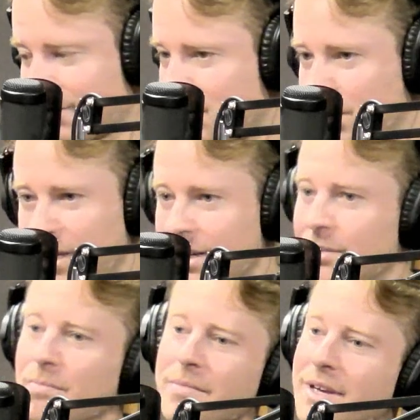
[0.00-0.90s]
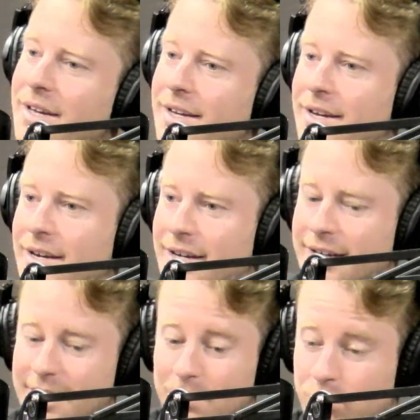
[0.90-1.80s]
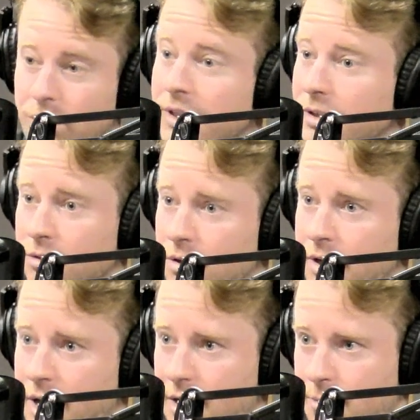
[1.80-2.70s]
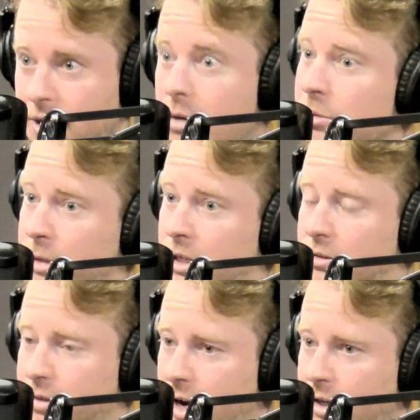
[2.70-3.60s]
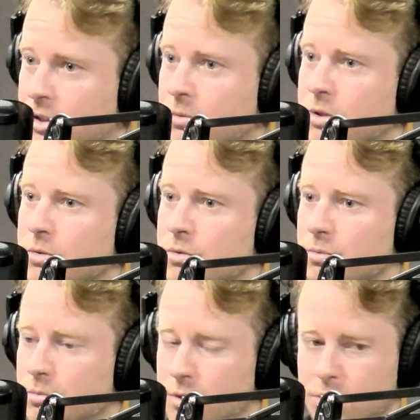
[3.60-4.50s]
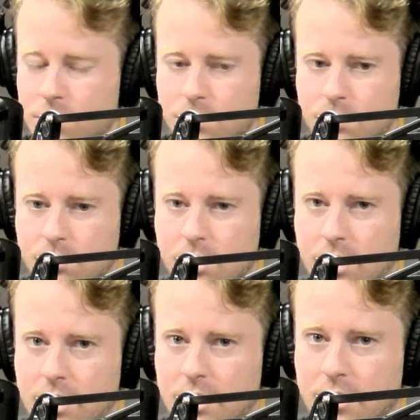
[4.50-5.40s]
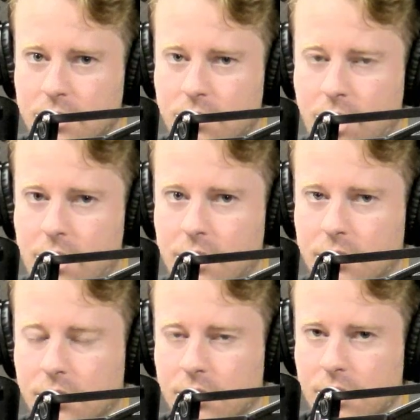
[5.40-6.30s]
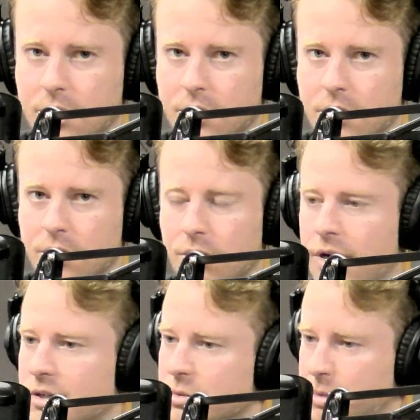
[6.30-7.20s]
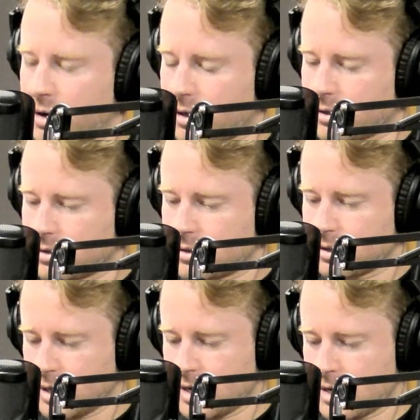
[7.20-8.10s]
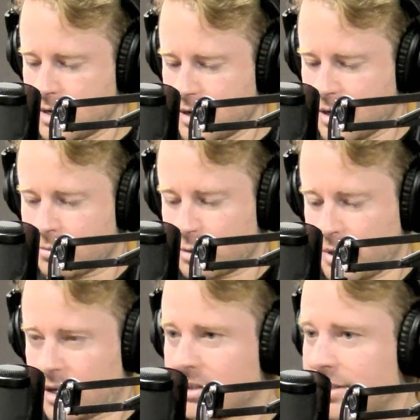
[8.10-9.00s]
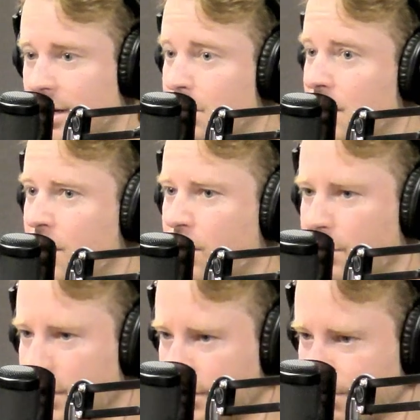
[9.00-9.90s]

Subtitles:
p.m., really learning how to become a manufacturer, which was really a great experience. So we had to set up the equipment